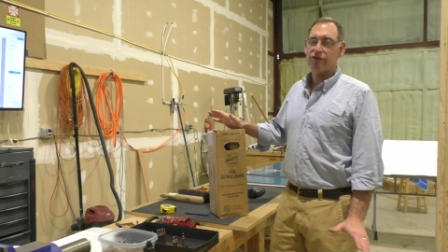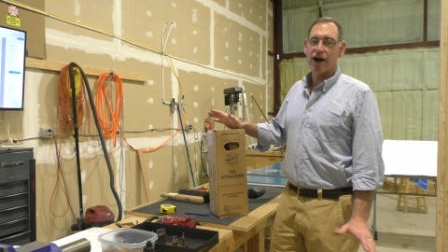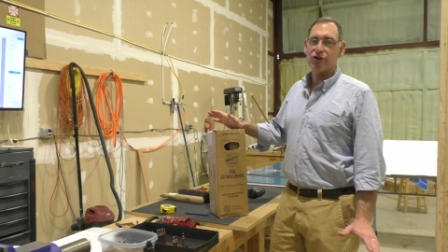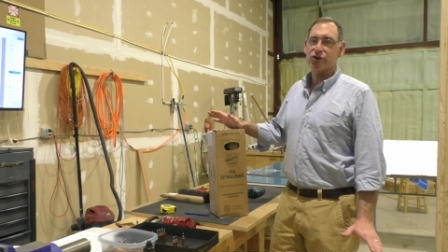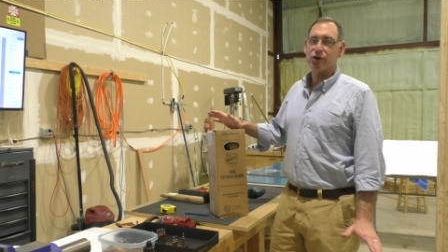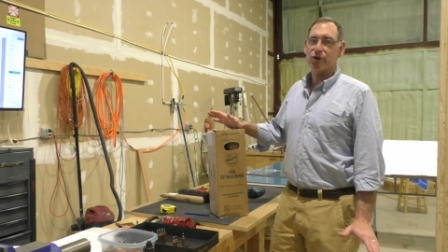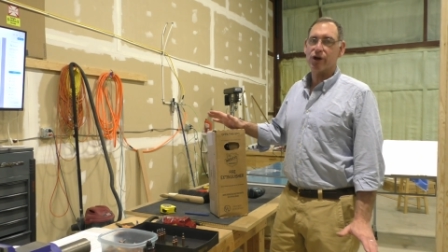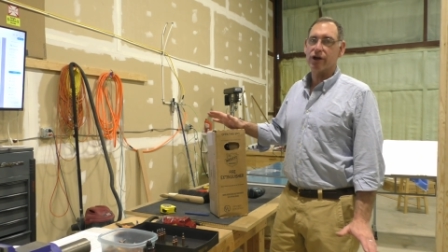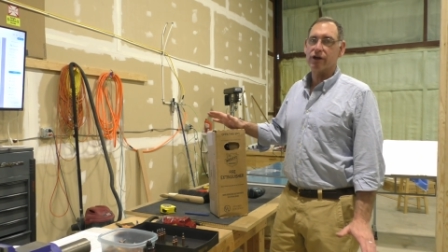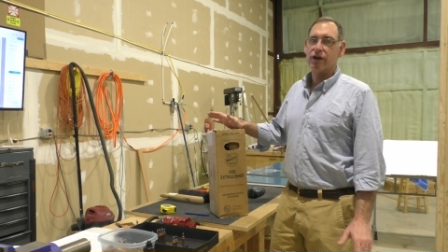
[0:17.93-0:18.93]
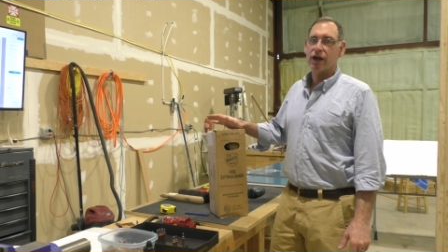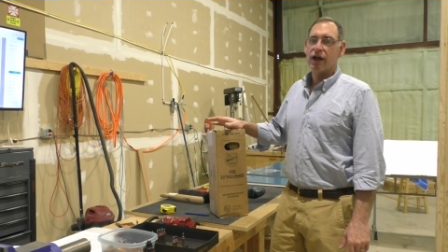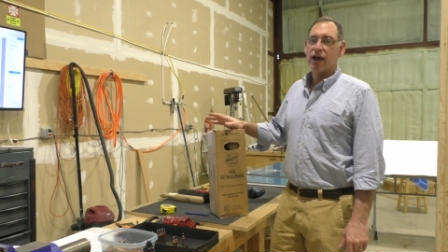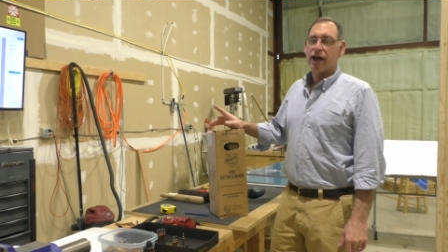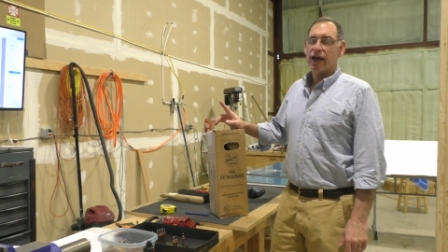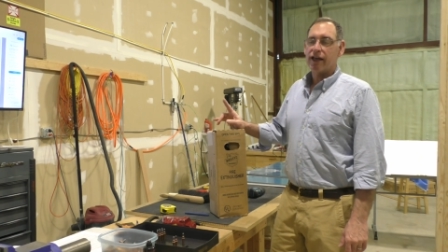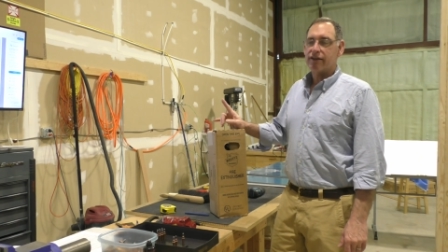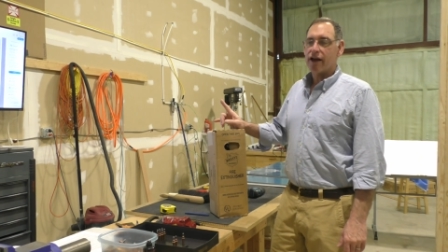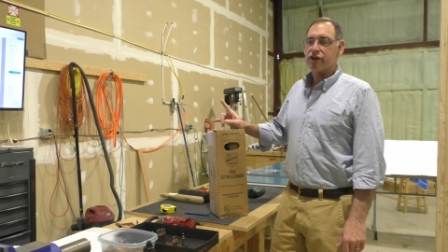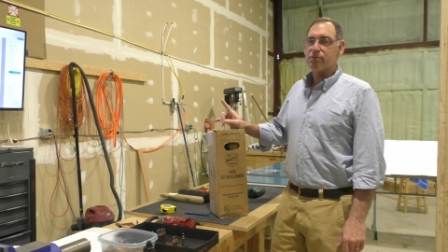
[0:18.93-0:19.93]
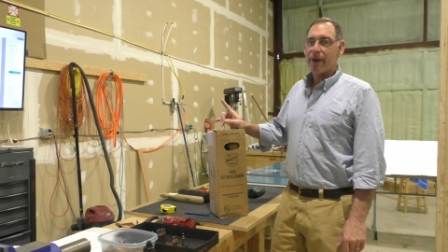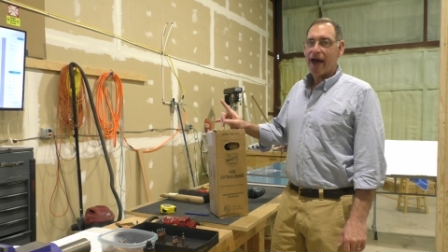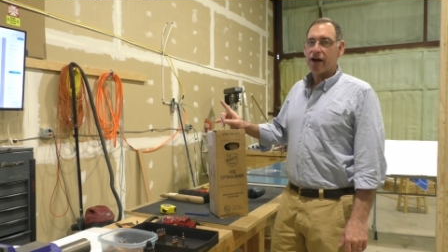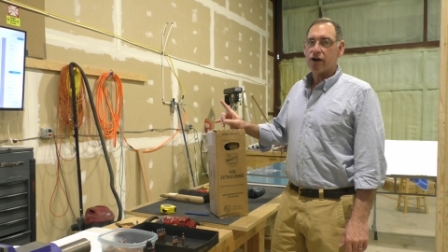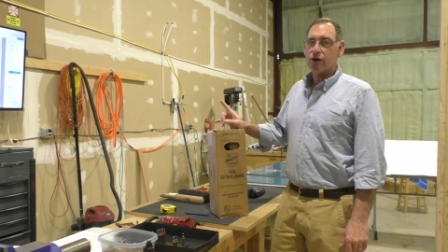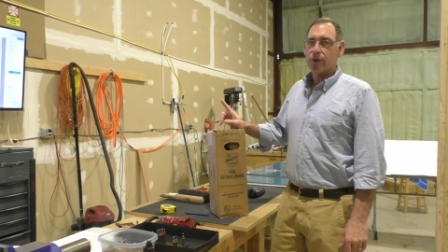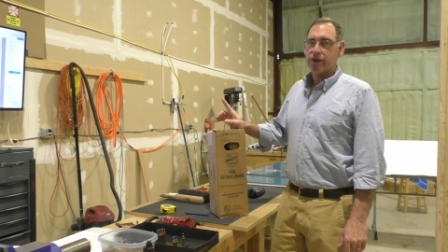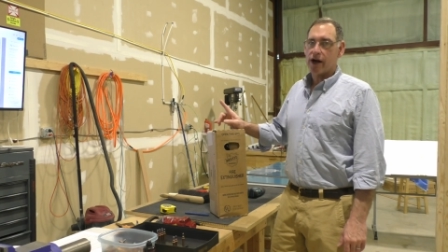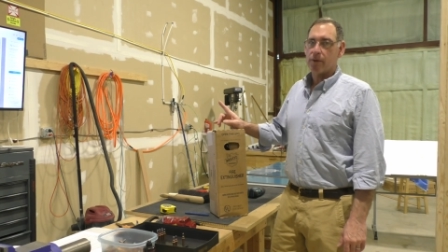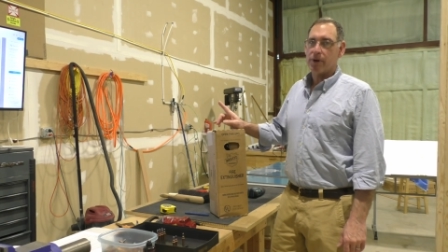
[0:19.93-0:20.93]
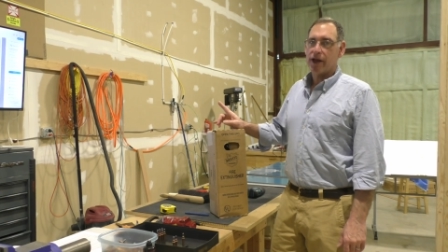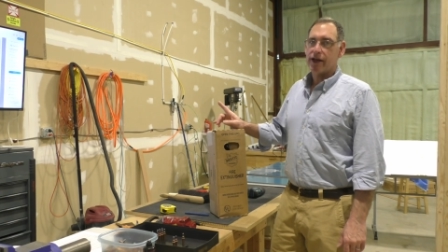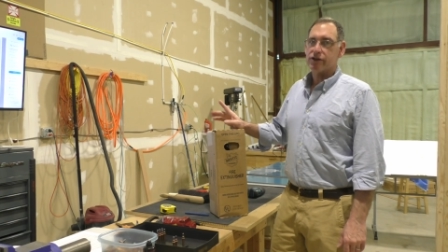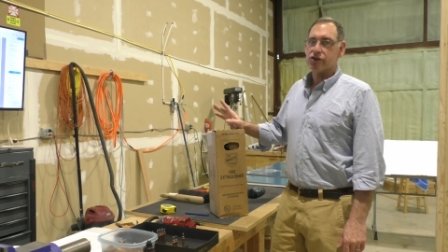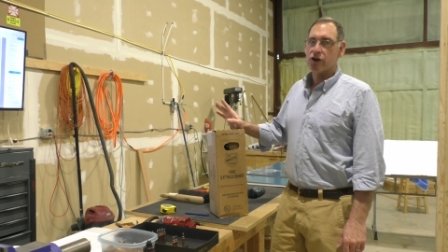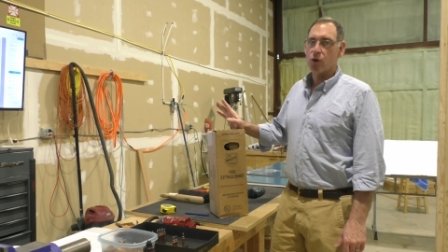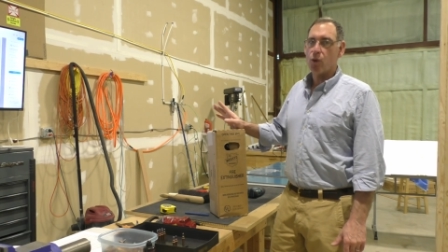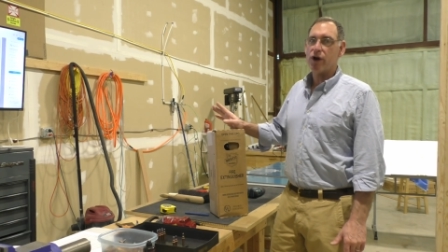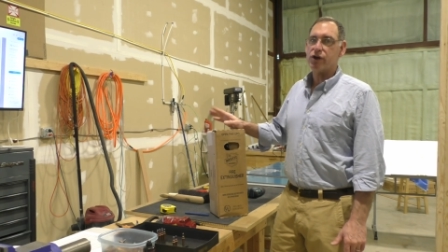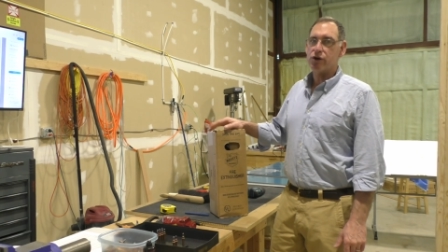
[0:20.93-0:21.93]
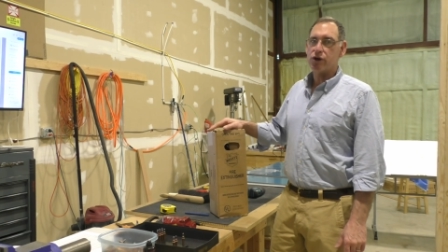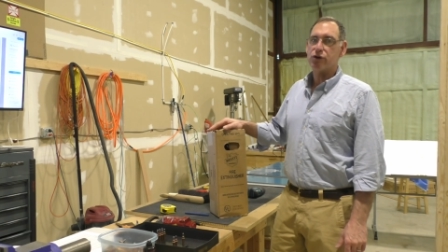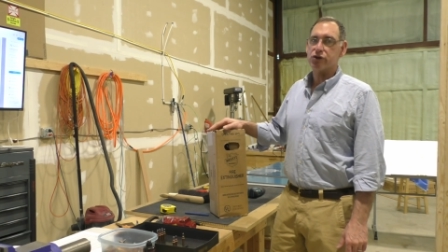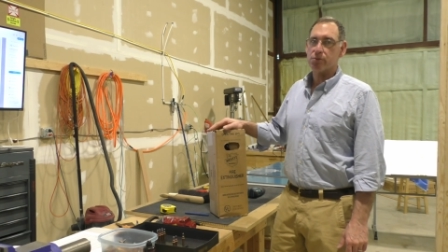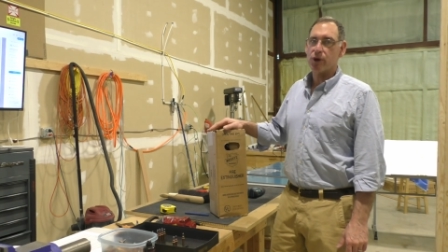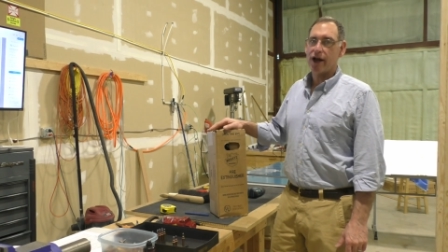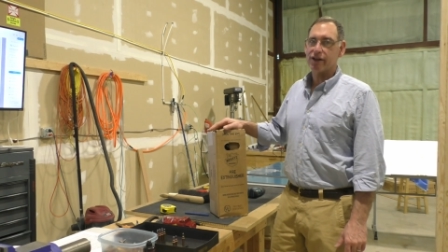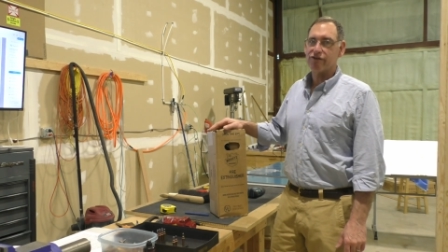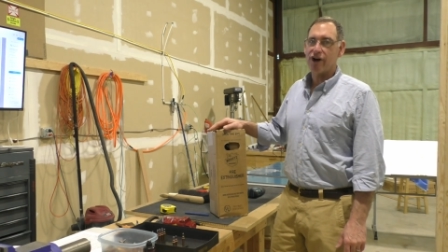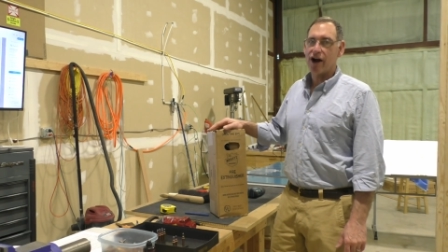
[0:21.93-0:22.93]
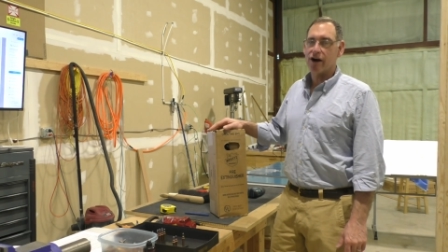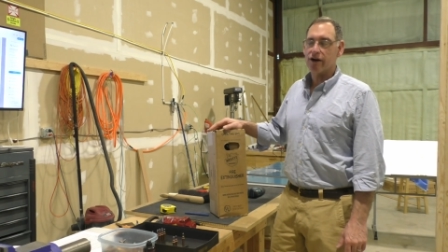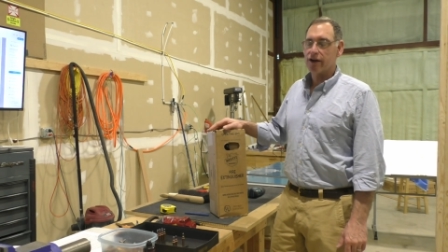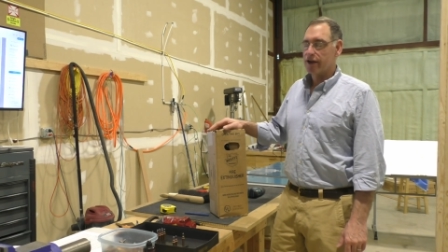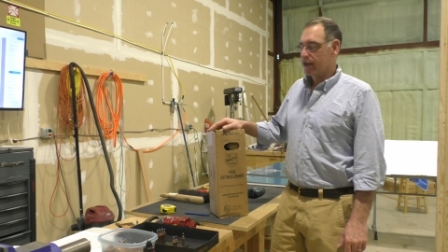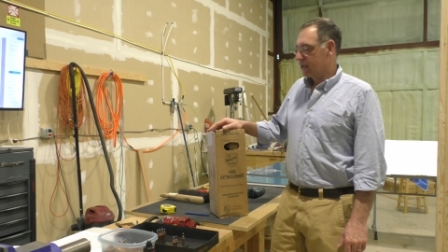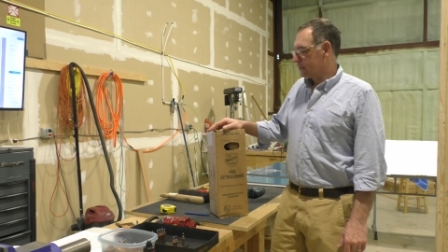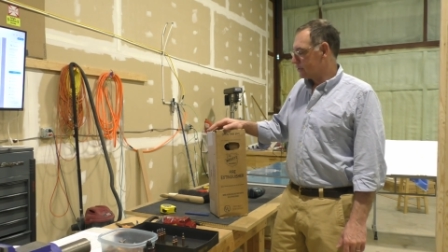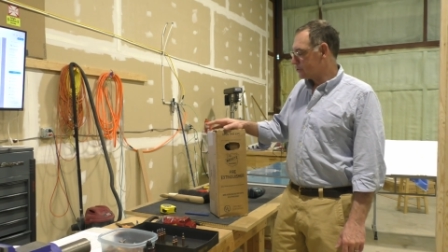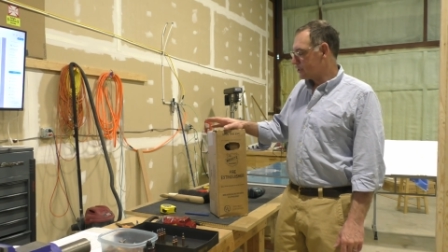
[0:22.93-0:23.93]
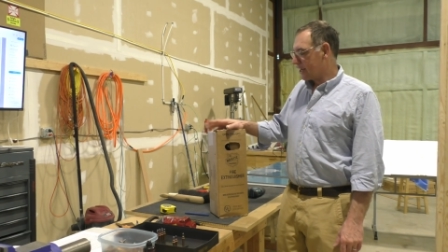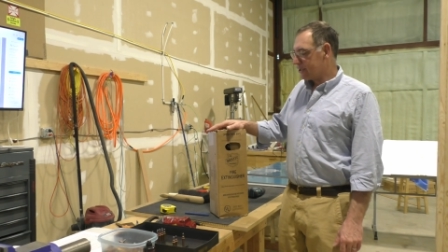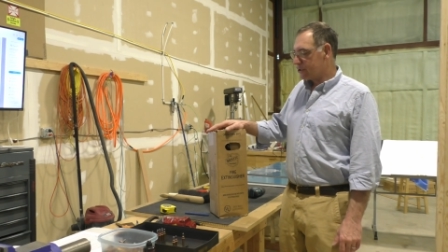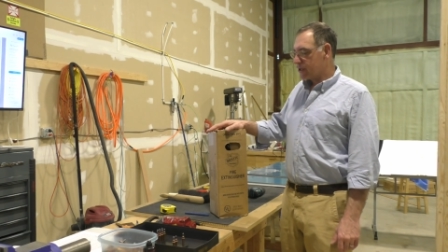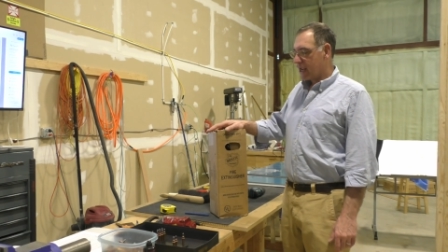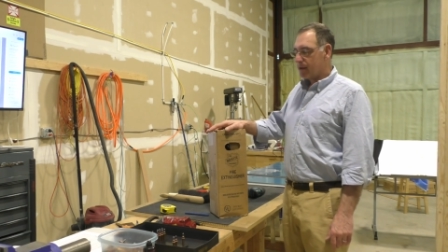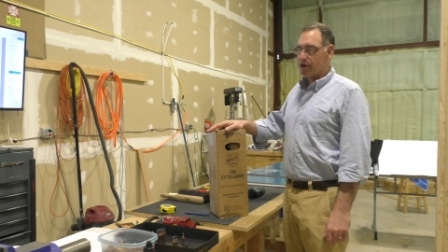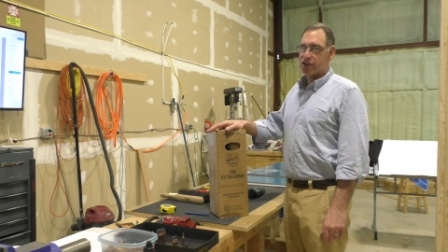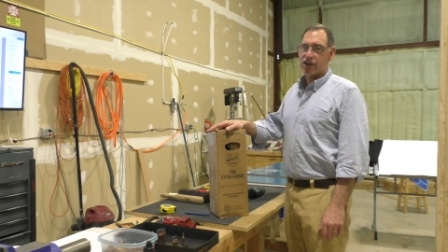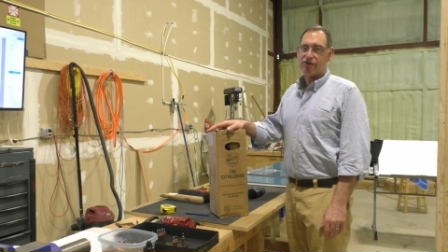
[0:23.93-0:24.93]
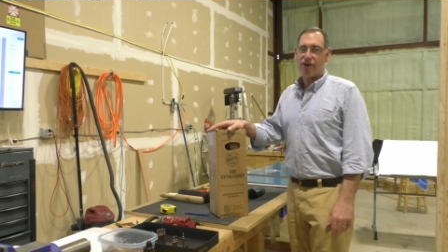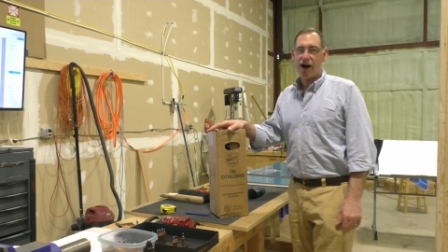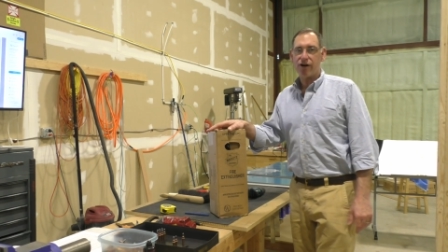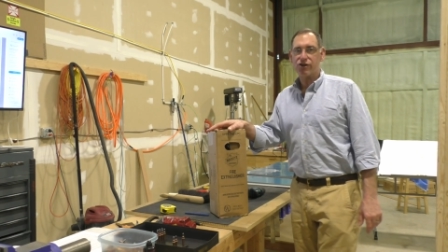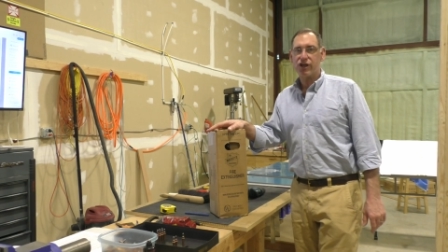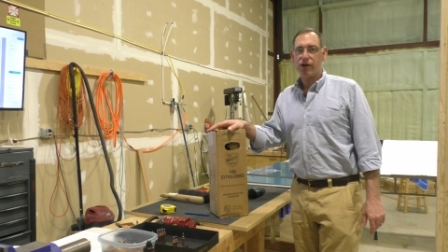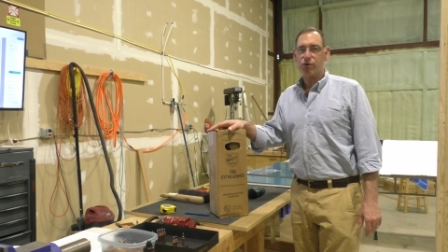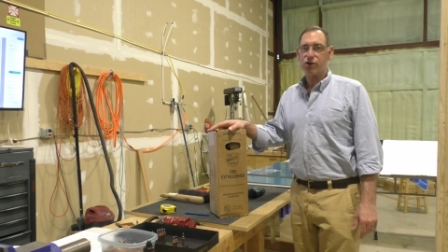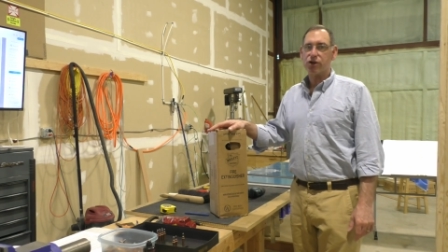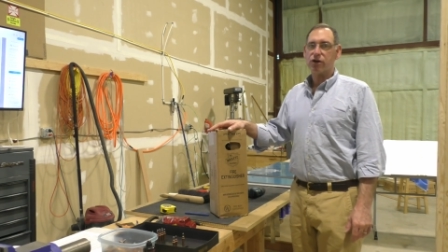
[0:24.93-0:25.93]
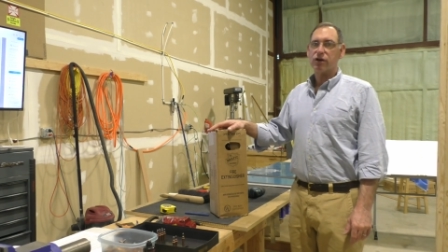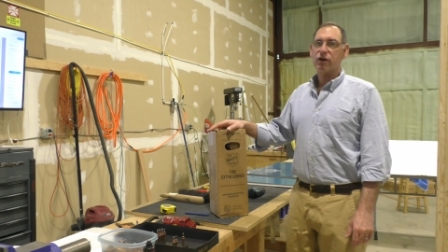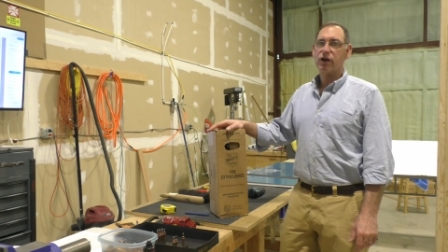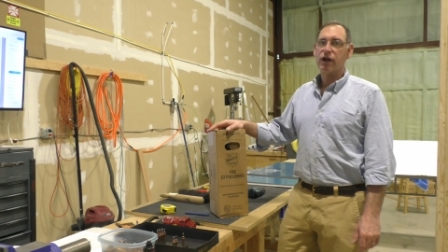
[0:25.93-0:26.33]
Fires are no good. It does matter with airplanes what you use to put out the fire. The standard ABC fire extinguisher